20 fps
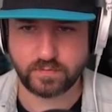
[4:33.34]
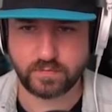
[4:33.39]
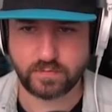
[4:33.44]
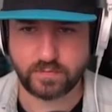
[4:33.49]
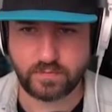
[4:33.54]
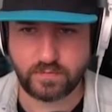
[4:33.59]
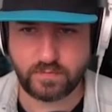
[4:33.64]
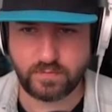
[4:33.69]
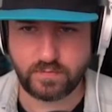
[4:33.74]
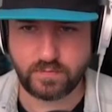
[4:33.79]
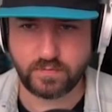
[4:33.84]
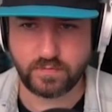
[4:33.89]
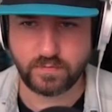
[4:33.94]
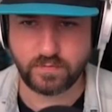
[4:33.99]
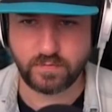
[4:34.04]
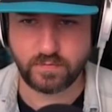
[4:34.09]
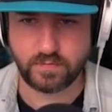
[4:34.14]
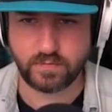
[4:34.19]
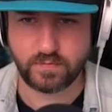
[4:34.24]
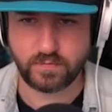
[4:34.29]

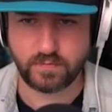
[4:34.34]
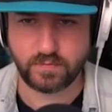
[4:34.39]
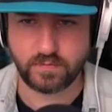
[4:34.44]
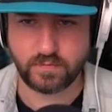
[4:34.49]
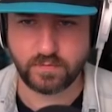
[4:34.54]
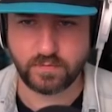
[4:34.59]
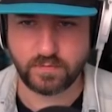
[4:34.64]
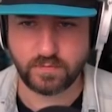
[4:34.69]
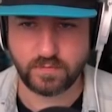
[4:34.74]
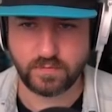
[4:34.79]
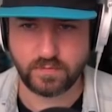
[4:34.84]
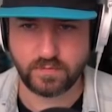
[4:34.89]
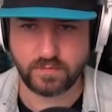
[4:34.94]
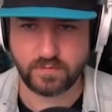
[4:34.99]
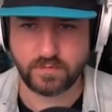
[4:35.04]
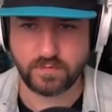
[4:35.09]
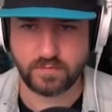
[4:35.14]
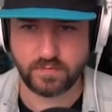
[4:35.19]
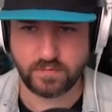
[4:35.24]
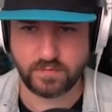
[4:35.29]

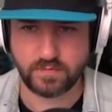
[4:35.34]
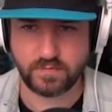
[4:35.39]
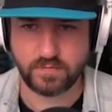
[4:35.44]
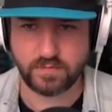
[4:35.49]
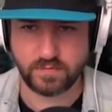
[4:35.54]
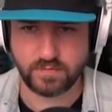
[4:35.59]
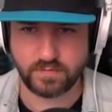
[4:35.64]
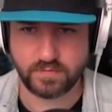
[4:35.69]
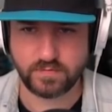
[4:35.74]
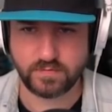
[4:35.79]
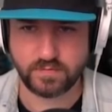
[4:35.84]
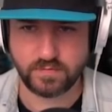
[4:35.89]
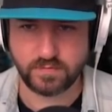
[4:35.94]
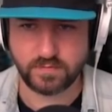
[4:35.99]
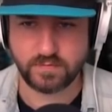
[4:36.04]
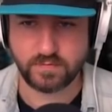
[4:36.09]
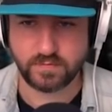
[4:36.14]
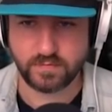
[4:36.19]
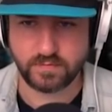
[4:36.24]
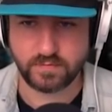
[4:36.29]

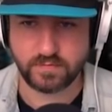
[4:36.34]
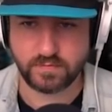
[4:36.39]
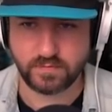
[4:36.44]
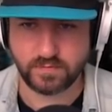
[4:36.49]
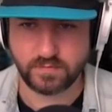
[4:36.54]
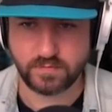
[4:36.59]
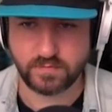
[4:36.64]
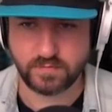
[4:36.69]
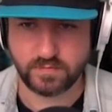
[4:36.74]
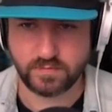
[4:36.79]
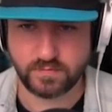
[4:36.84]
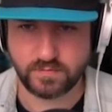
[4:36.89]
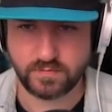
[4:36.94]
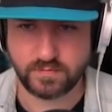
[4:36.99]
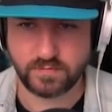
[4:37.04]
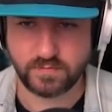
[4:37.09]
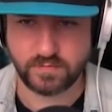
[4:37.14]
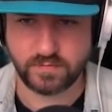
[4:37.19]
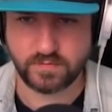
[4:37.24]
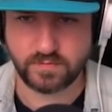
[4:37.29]

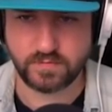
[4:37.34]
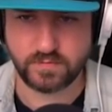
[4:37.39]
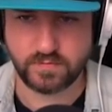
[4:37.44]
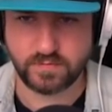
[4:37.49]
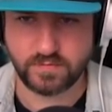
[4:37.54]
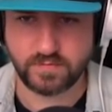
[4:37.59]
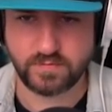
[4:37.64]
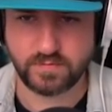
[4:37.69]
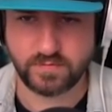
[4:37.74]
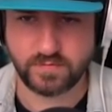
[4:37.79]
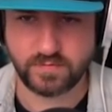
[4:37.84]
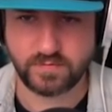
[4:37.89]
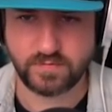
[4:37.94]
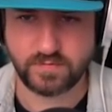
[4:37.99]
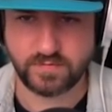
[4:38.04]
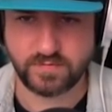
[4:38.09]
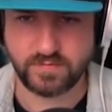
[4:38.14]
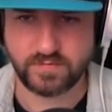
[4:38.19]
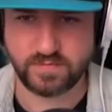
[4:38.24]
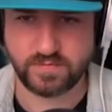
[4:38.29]

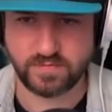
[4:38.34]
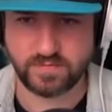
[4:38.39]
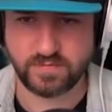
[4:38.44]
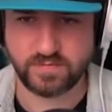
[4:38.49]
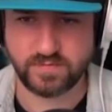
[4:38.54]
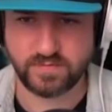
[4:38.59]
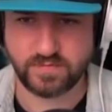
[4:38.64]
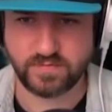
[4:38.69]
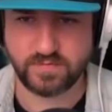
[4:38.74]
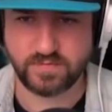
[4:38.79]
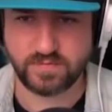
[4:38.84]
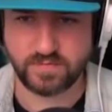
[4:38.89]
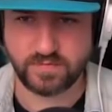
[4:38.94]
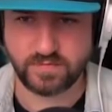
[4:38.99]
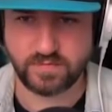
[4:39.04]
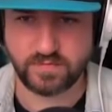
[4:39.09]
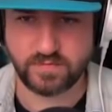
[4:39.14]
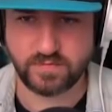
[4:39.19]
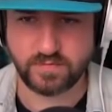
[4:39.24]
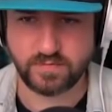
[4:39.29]

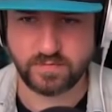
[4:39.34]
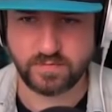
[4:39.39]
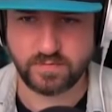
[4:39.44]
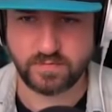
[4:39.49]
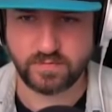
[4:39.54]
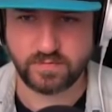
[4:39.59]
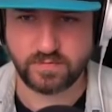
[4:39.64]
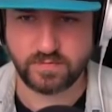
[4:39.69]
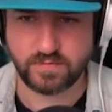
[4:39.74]
This person isn't speaking.